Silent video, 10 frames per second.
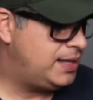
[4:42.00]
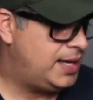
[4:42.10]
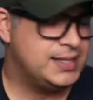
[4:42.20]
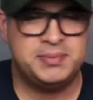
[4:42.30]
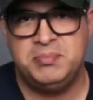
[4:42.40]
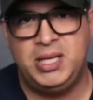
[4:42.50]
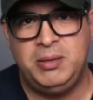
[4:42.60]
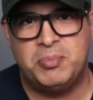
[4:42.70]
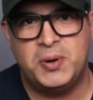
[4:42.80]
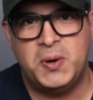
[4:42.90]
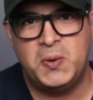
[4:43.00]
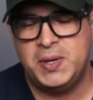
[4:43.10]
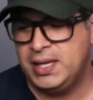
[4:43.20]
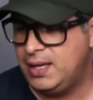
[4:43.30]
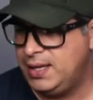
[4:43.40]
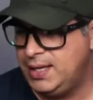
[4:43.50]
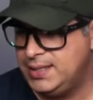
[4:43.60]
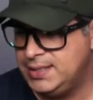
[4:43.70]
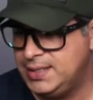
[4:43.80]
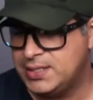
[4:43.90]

Atom Mini Pro, and